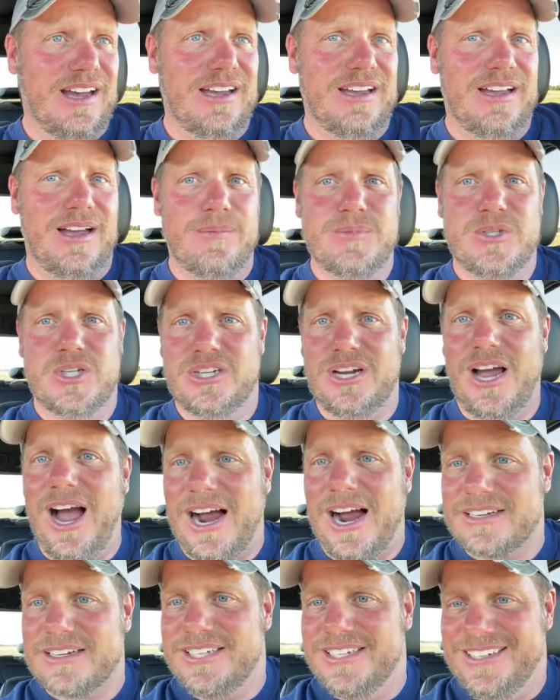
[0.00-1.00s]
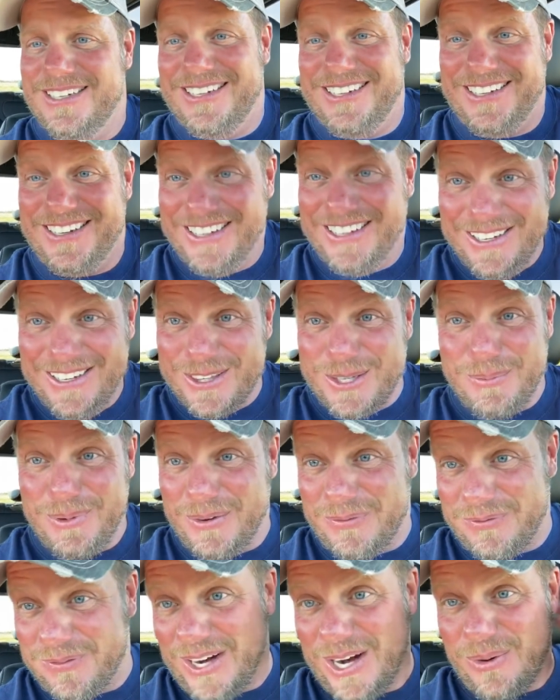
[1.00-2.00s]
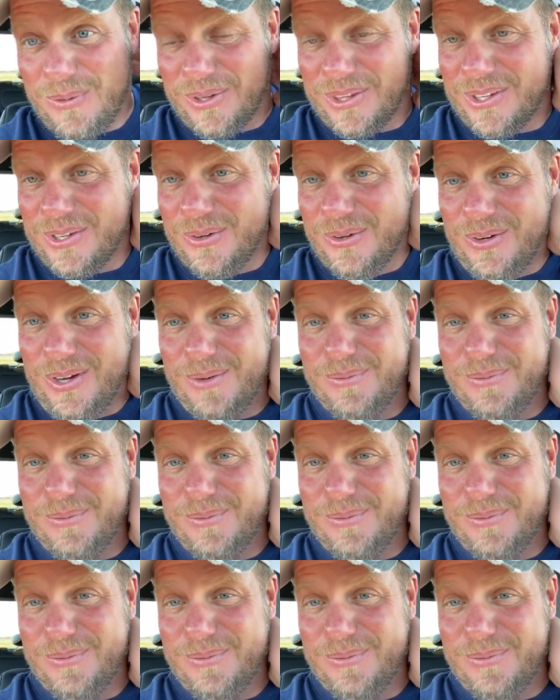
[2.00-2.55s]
I'm shocked, to be frank with you.